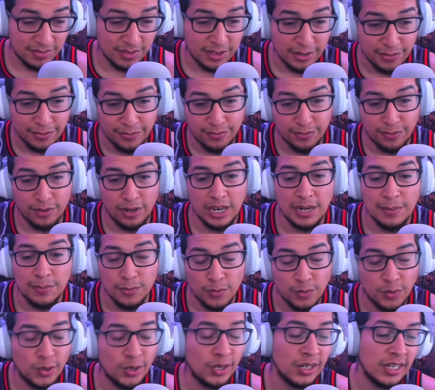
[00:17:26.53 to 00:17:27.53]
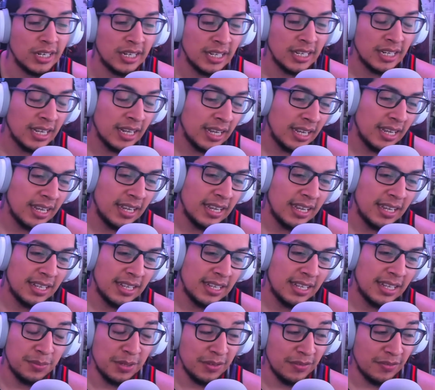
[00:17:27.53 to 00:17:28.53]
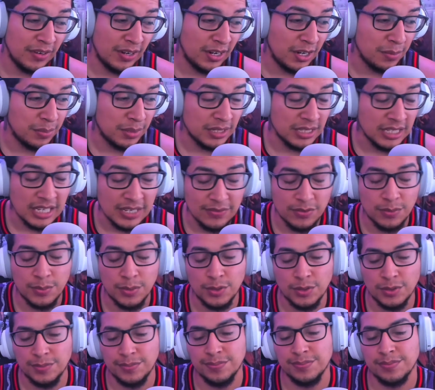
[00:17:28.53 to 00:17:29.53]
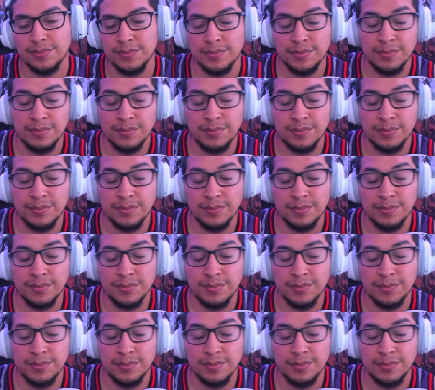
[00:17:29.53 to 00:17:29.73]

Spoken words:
the framework to be very believable.